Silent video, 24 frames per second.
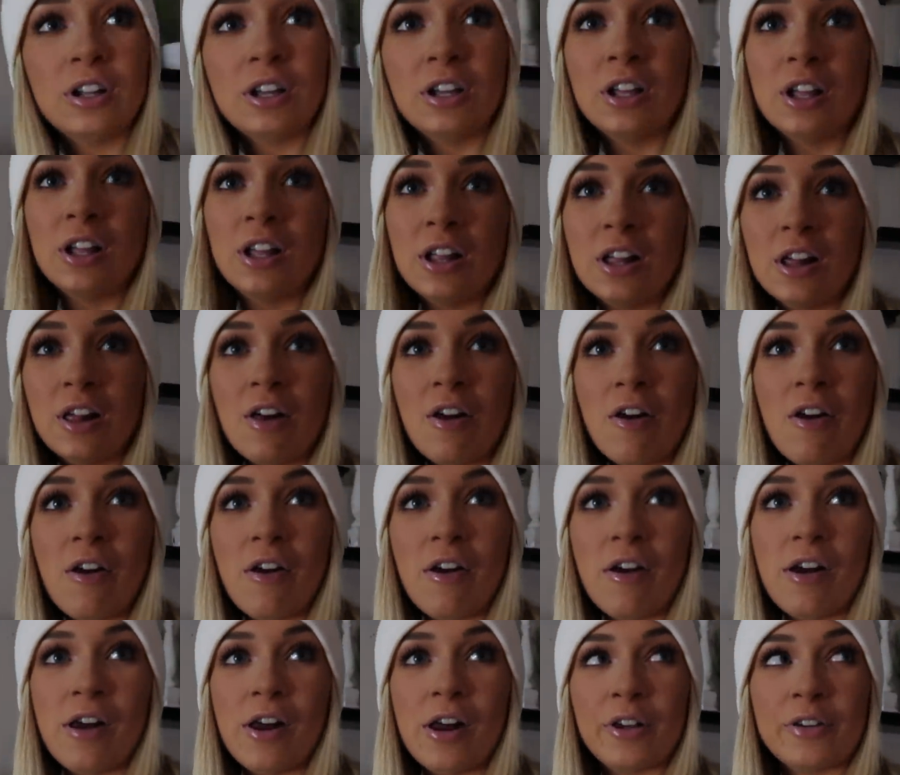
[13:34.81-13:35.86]
Yeah, I
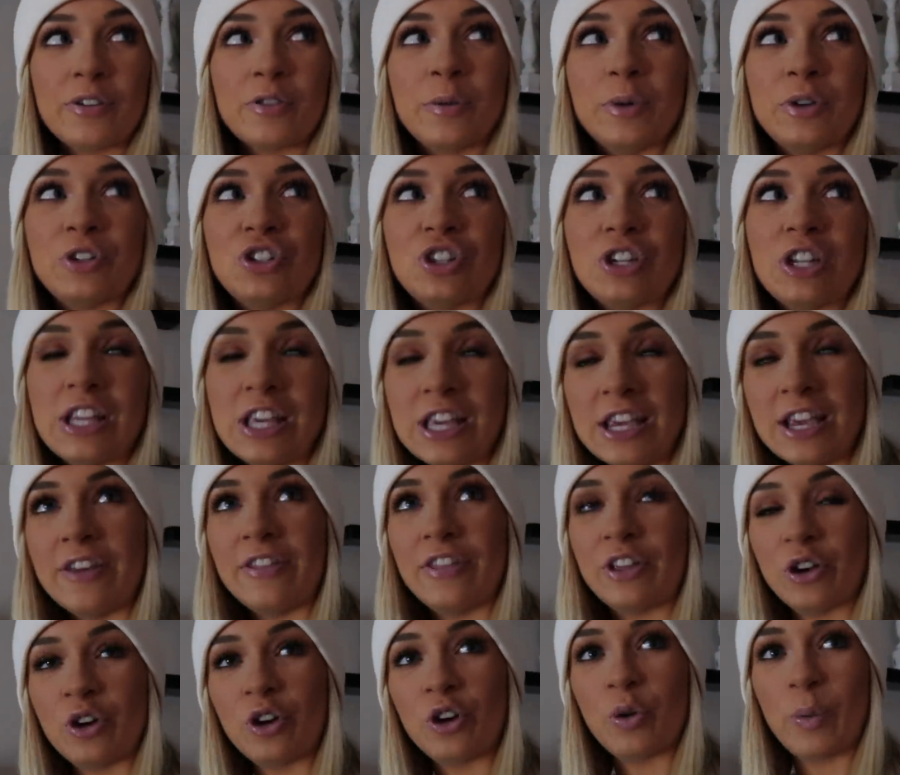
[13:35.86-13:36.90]
agree. So we should eat
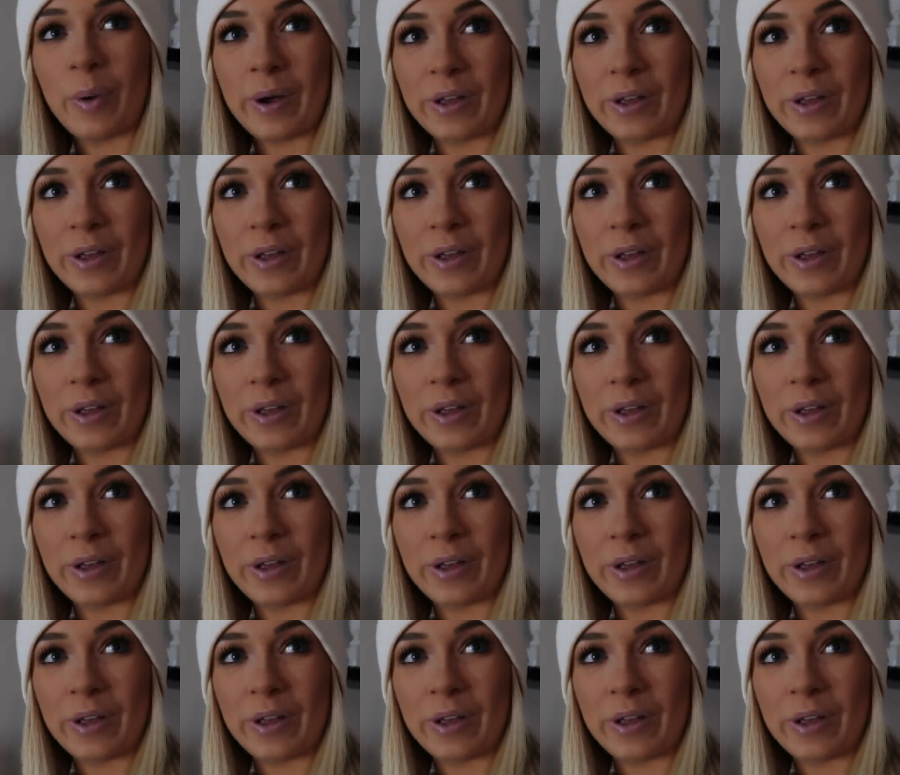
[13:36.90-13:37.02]
and then go to